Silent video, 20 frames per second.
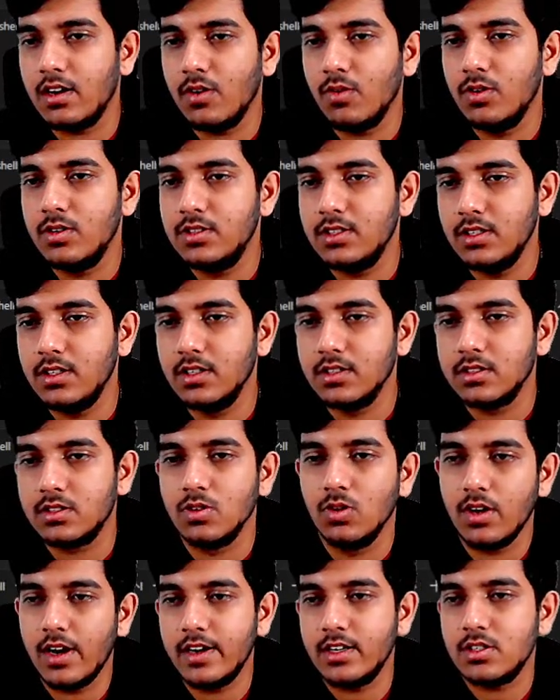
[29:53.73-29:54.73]
then you would see this.
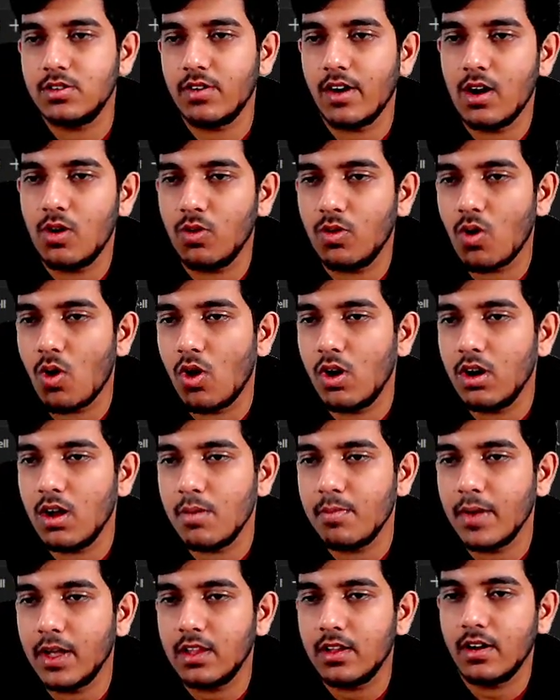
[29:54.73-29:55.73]
So let's try to
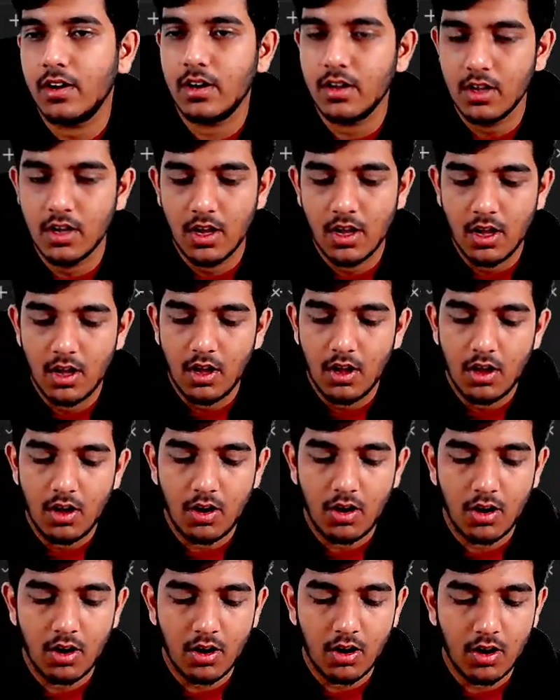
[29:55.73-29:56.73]
call a method,
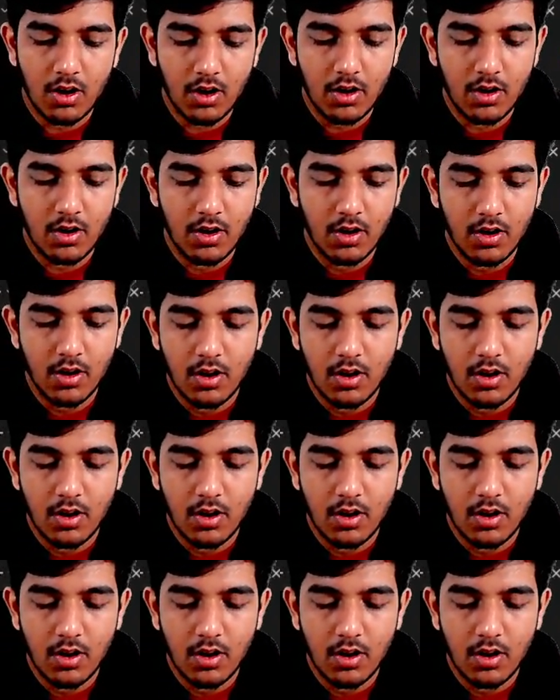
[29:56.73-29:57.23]
for